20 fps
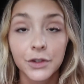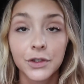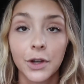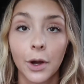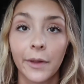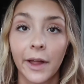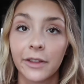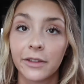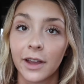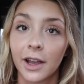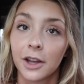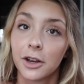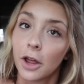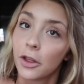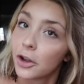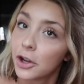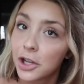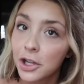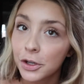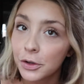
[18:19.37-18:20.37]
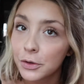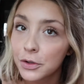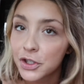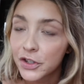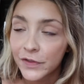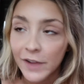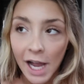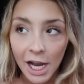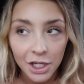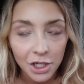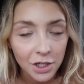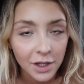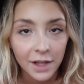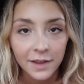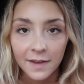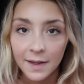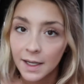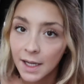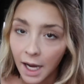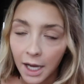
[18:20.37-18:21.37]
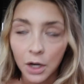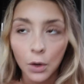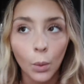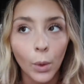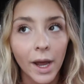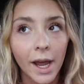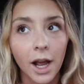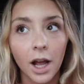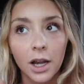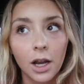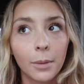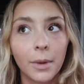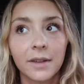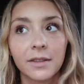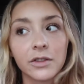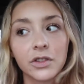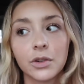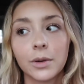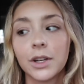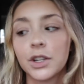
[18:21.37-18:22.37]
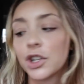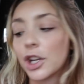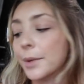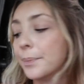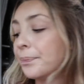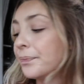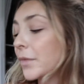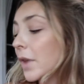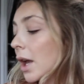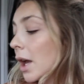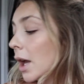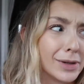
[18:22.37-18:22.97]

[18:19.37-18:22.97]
So that's like another huge factor that's like kind of weighing on my situation.